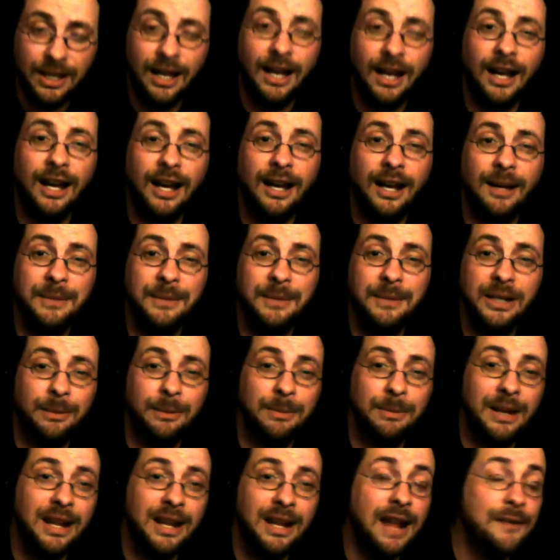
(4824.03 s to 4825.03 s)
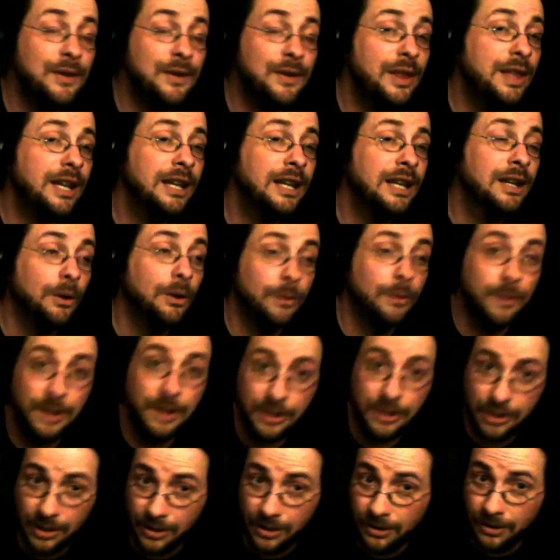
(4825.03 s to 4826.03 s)
It'll be everything
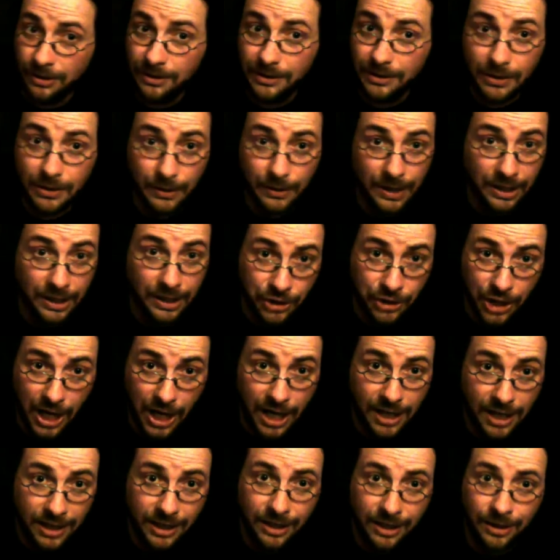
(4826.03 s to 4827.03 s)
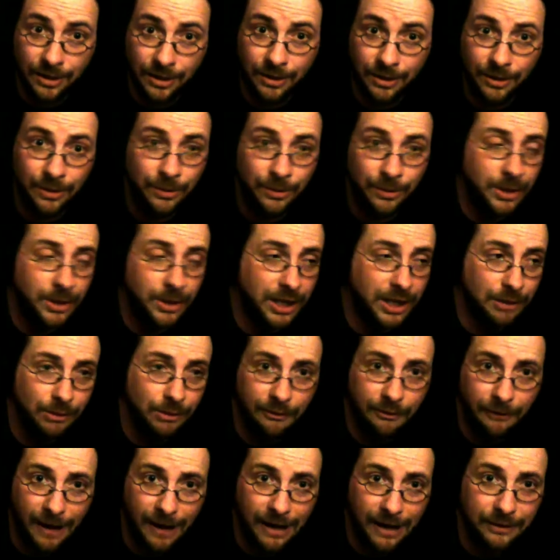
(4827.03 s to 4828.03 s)
original. So Ninjago, Hero
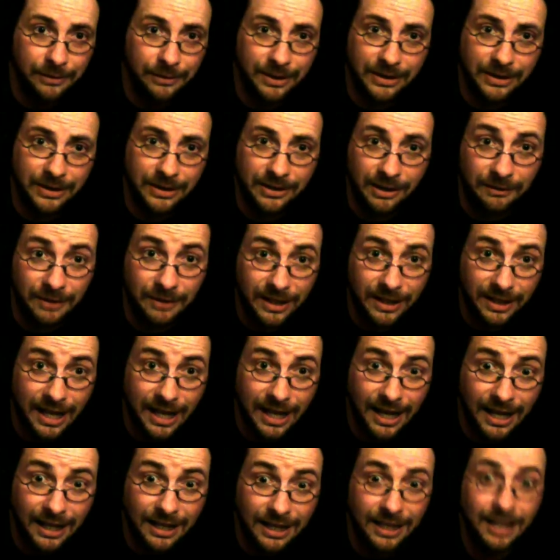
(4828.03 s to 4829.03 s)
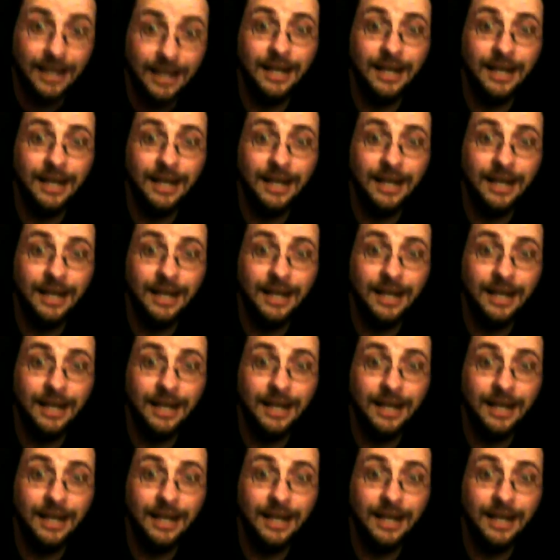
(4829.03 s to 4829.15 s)
Factory, stuff like that.